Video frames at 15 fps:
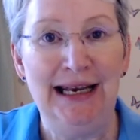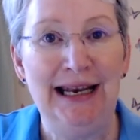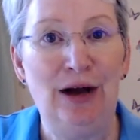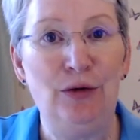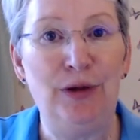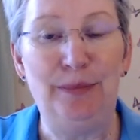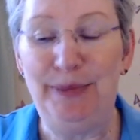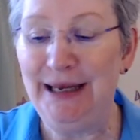Now
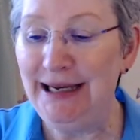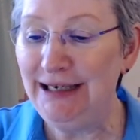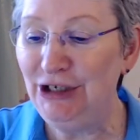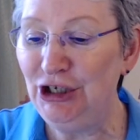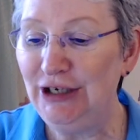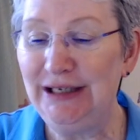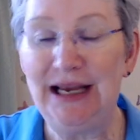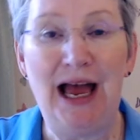the
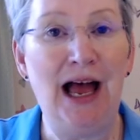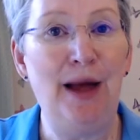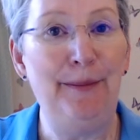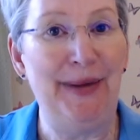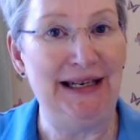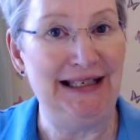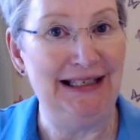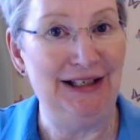pages are
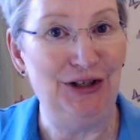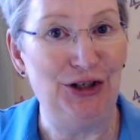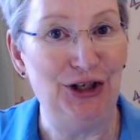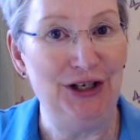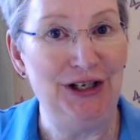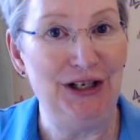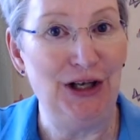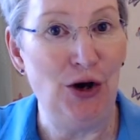
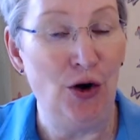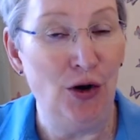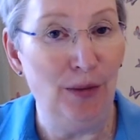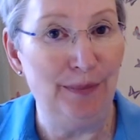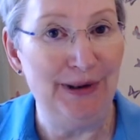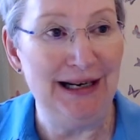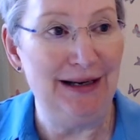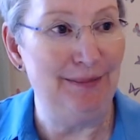messengers. They all
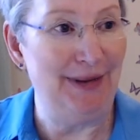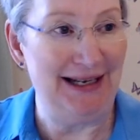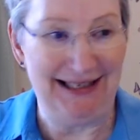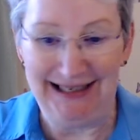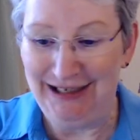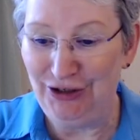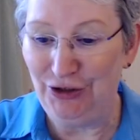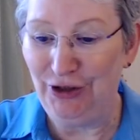bring a message.